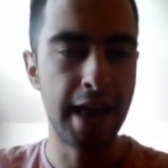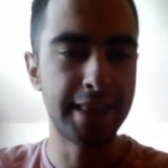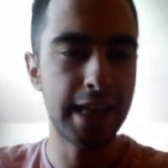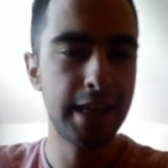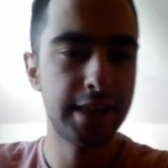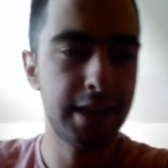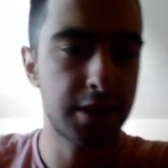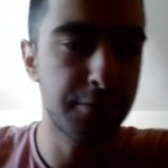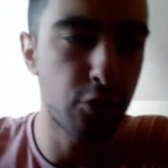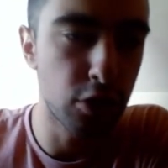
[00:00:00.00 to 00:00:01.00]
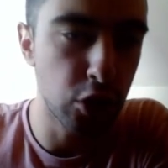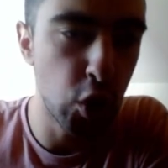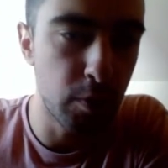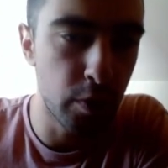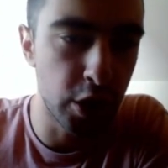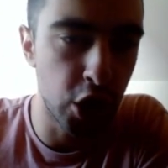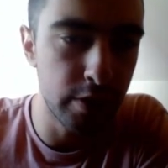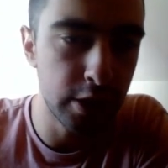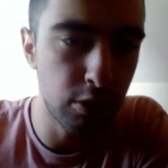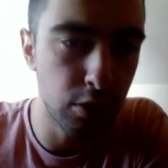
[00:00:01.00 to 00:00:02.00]
And then in this for loop, we're
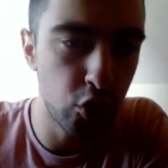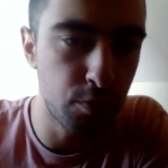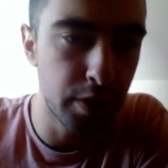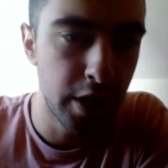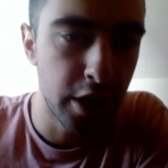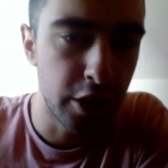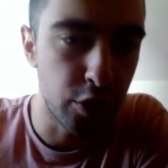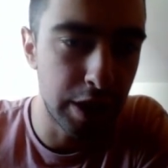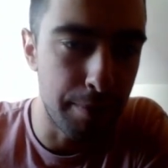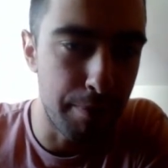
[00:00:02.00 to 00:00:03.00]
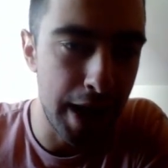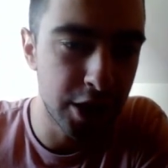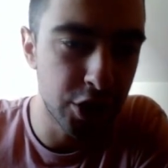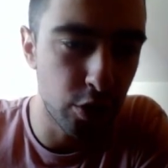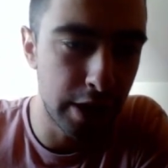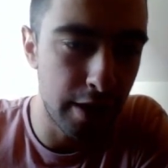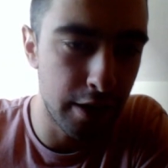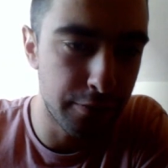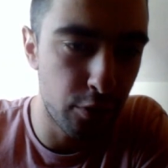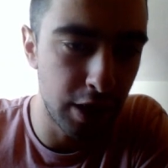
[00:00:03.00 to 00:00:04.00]
going to loop through the batch. So there
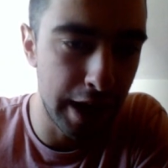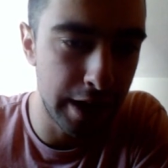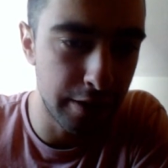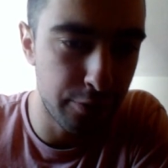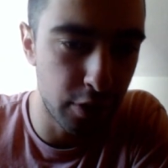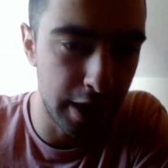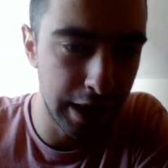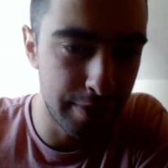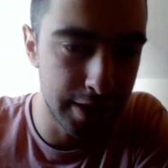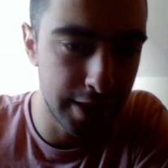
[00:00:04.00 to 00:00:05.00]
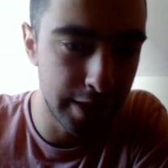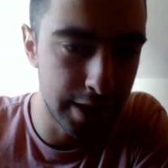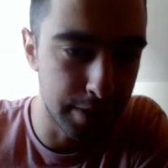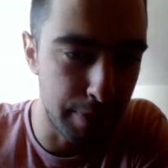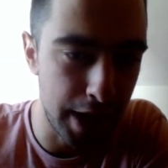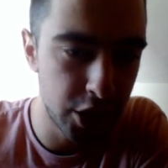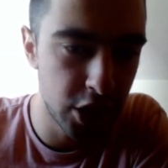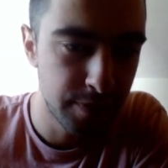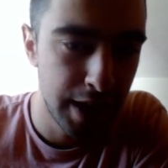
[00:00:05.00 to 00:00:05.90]
are four elements in this batch.